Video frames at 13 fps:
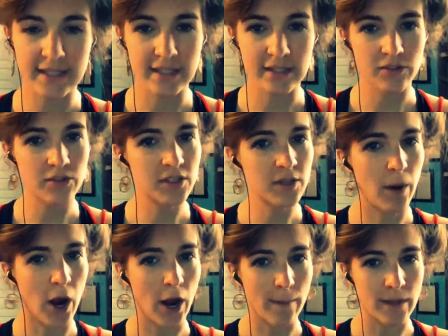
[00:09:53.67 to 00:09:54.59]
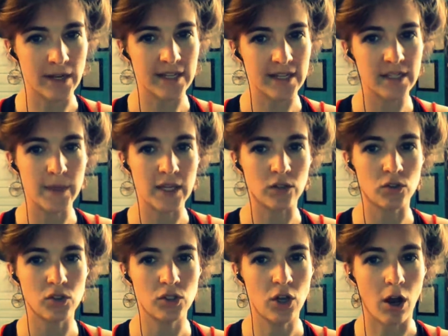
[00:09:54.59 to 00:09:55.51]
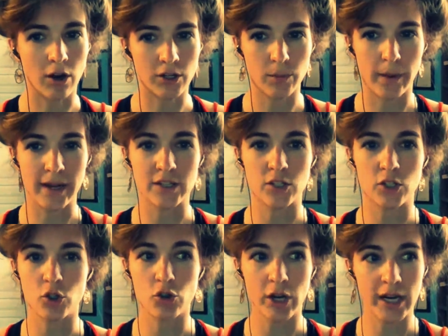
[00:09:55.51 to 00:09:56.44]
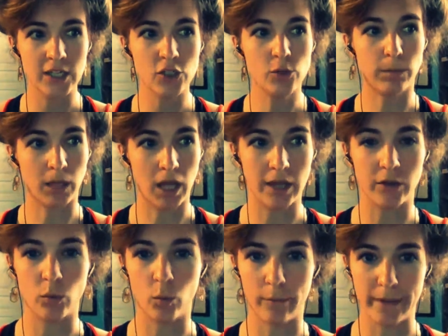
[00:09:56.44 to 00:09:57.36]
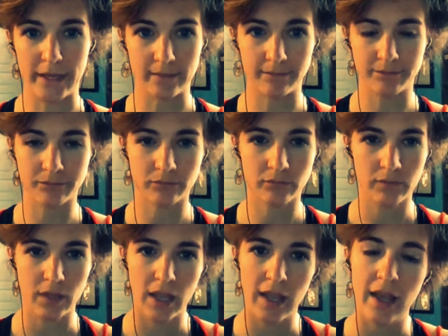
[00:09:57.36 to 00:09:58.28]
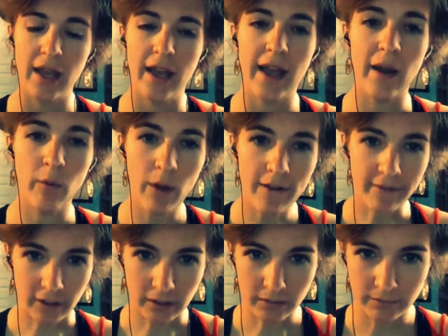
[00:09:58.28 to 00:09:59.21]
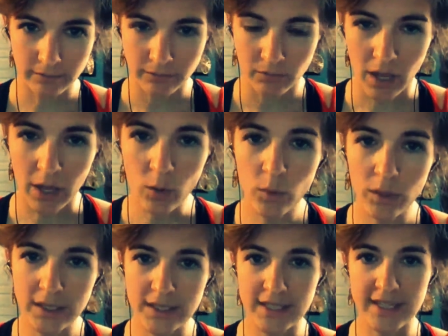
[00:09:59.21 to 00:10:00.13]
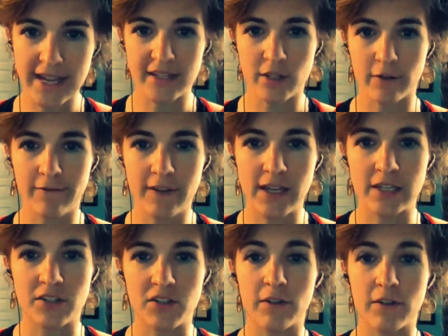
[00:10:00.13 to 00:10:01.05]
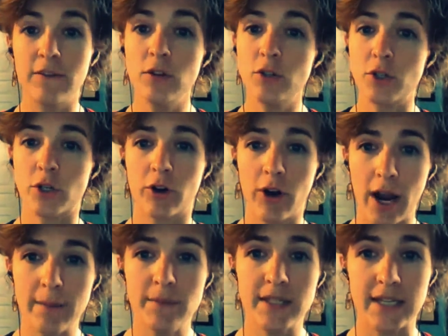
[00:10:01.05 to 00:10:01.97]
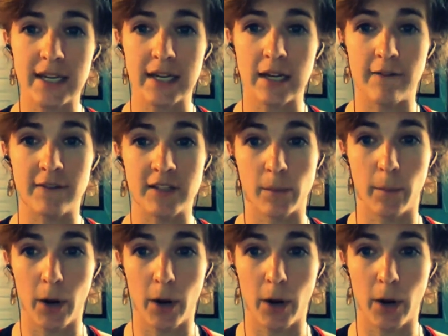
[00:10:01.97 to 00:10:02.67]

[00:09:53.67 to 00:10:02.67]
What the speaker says: sister's apartment is being stalked by a strange blonde woman. However, Unwilling to take Sophia to the future crime scene of his